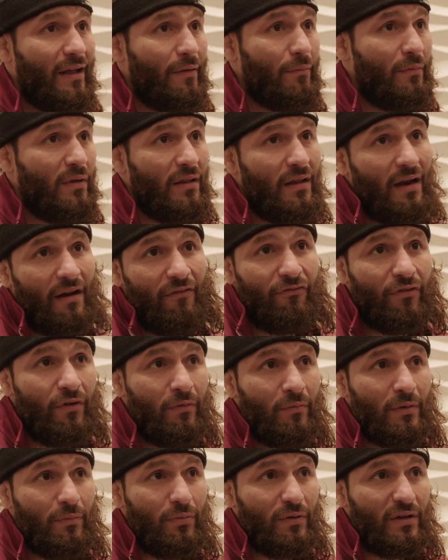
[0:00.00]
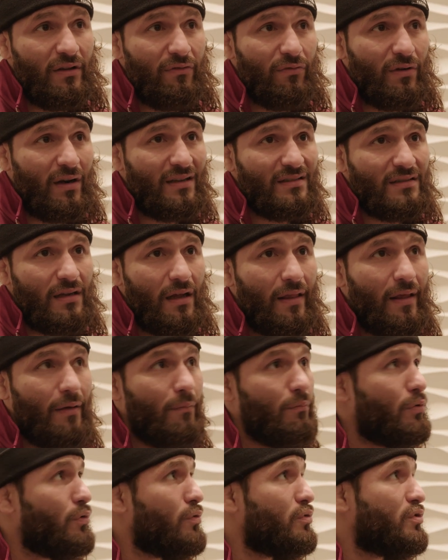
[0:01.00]
like me that I firmly believe. When I saw
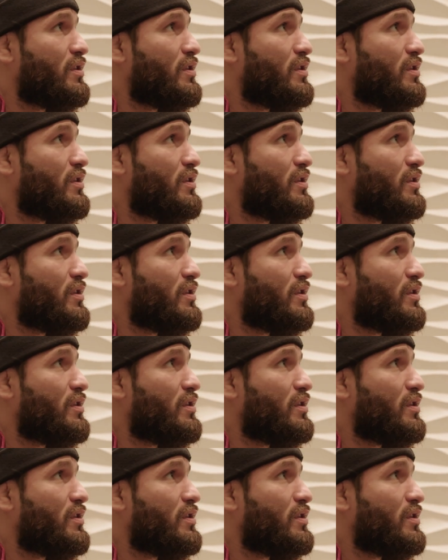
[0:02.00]
that bull